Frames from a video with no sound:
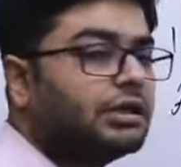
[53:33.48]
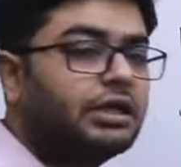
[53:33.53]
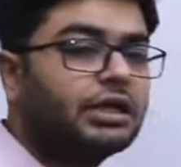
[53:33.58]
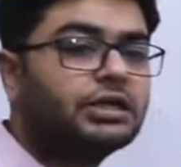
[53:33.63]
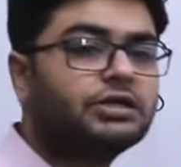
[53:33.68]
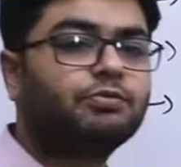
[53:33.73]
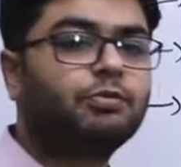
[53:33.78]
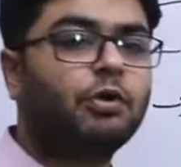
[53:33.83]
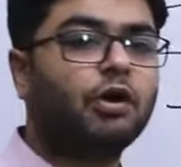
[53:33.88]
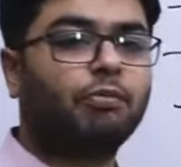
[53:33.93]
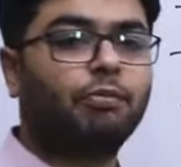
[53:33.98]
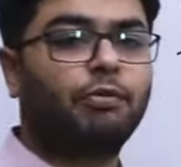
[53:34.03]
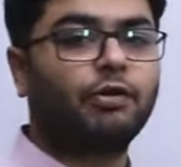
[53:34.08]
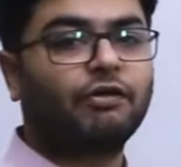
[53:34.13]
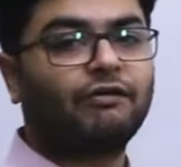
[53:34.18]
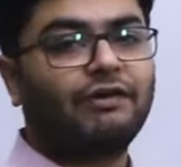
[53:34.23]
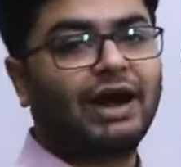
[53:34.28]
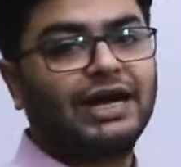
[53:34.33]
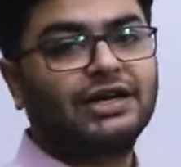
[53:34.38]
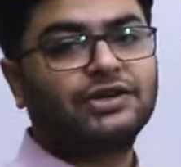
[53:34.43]
This book
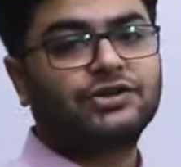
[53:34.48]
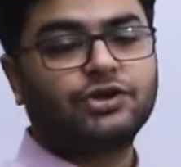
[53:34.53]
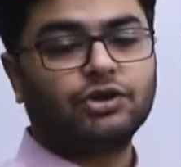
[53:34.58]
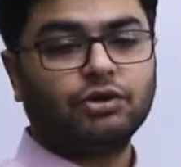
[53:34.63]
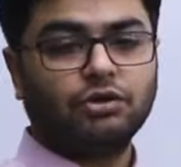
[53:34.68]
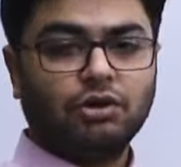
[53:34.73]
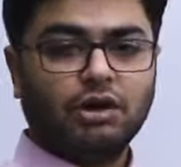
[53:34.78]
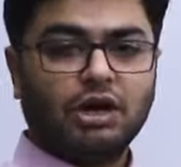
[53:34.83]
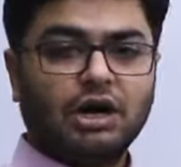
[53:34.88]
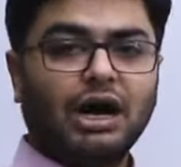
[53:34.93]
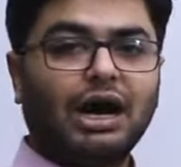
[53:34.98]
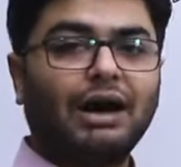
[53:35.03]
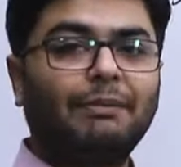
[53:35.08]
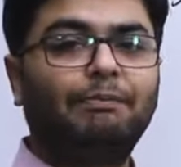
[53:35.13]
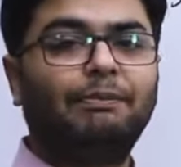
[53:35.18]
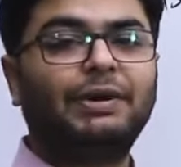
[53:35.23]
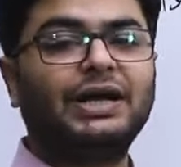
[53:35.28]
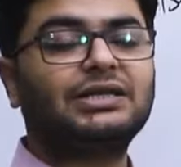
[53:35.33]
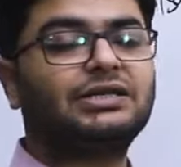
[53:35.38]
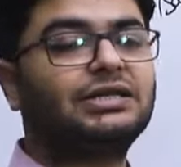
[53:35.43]
provides you a
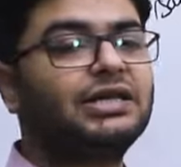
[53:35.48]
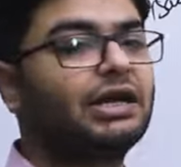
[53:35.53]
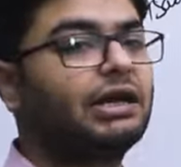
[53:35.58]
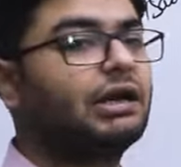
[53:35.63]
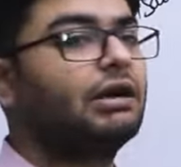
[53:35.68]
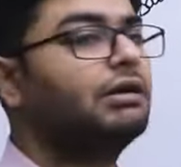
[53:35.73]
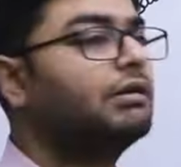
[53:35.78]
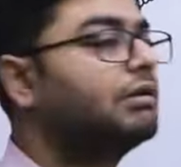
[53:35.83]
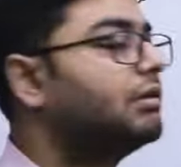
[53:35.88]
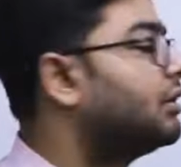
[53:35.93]
basic